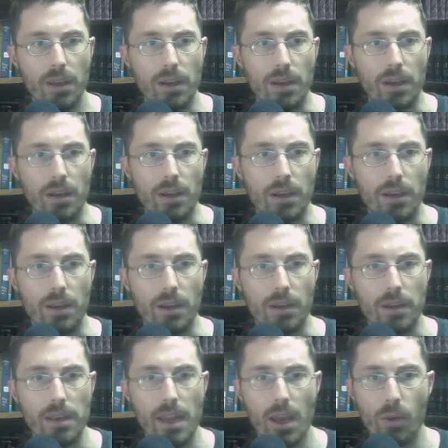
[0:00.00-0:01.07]

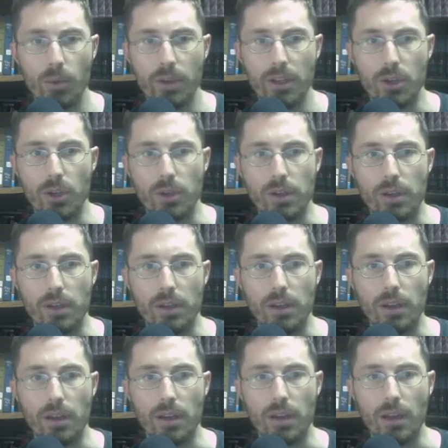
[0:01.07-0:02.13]
Now, we're going to go to
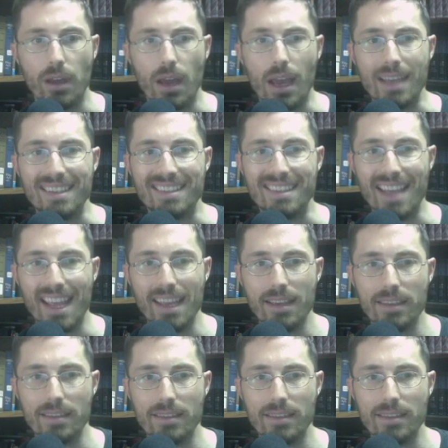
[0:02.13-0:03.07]
Isaiah